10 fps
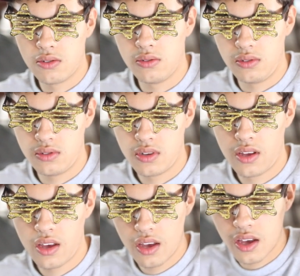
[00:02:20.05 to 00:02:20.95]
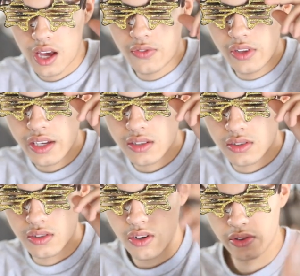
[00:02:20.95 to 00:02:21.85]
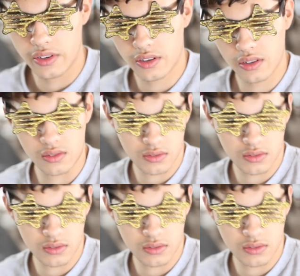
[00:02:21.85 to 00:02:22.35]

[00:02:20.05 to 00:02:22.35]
cool. I feel like a stoner.